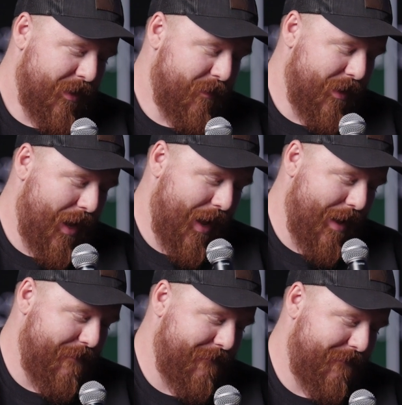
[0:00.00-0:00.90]
We
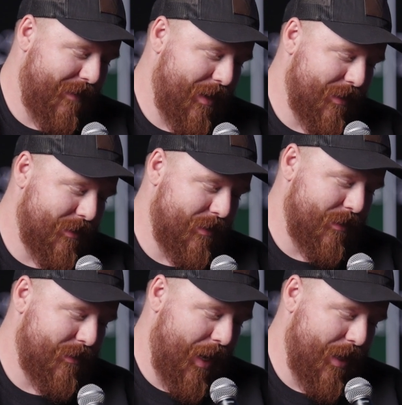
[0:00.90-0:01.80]
have
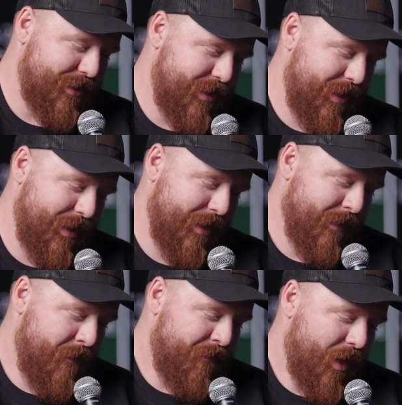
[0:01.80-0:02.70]
-E.
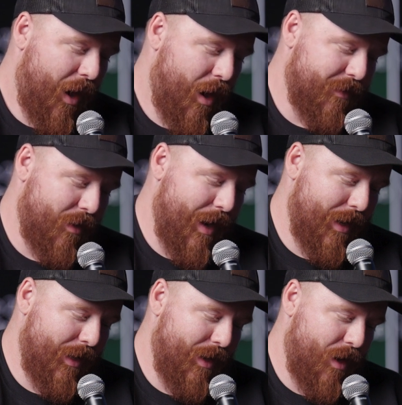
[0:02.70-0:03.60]
Are there
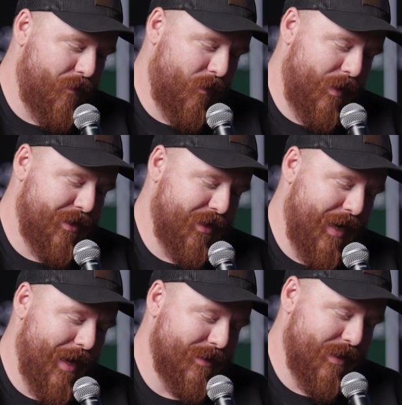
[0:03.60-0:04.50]
any Unreal Engine
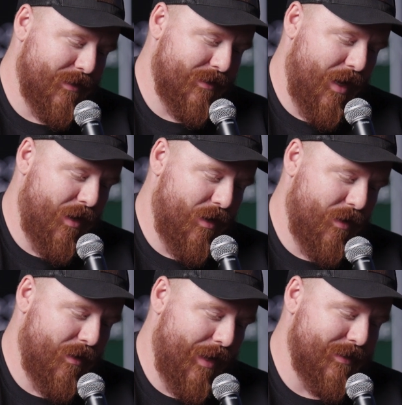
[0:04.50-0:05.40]
assets
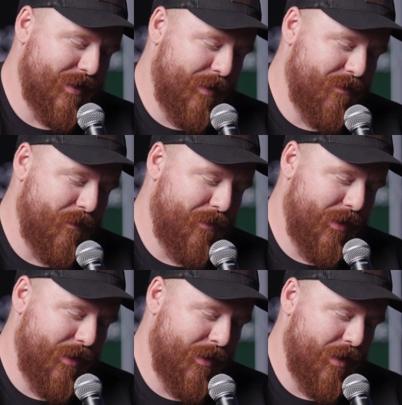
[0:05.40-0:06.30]
that seem to
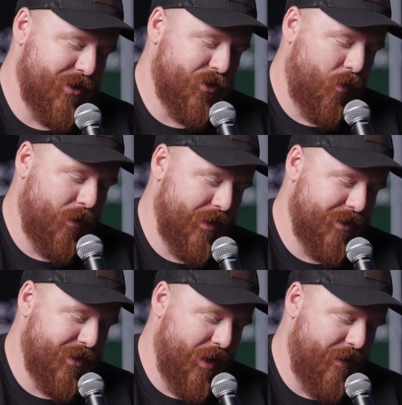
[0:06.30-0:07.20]
be a
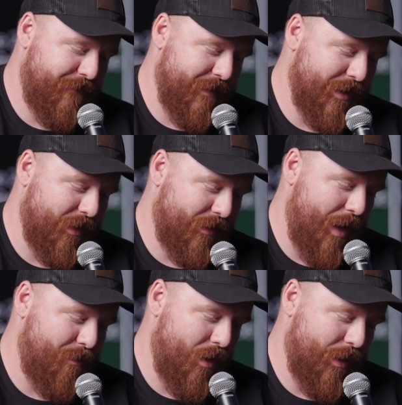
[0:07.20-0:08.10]
shortage of in the
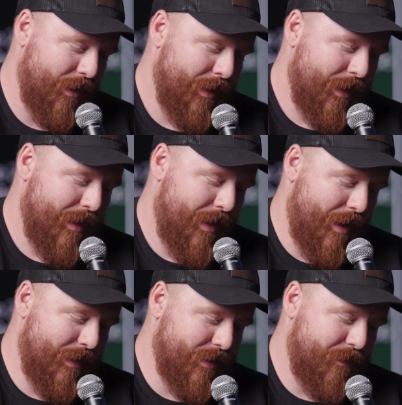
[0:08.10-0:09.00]
library
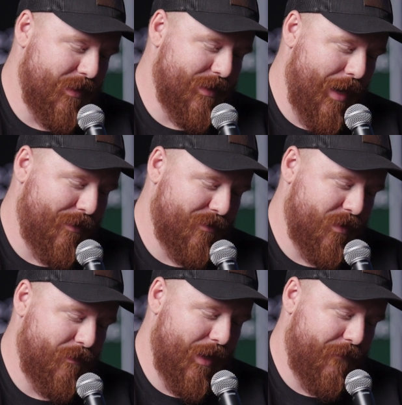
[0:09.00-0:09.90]
that need to be tackled
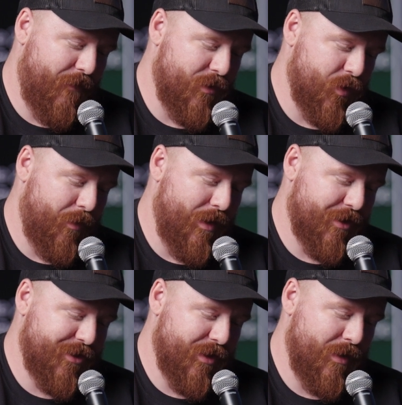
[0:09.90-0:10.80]
to make virtual
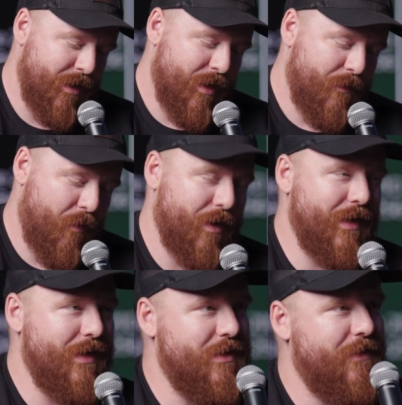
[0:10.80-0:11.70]
production more
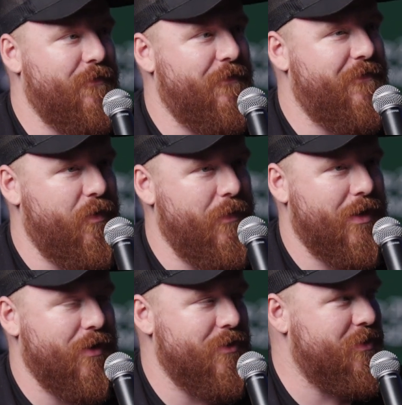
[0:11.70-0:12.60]
easy for
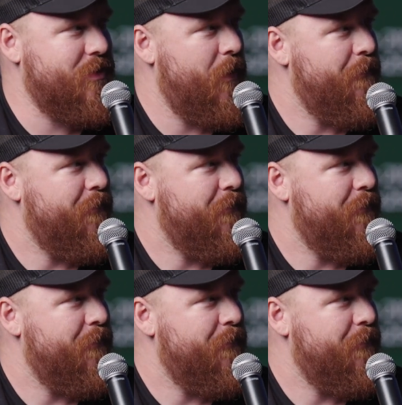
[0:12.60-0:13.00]
filmmakers?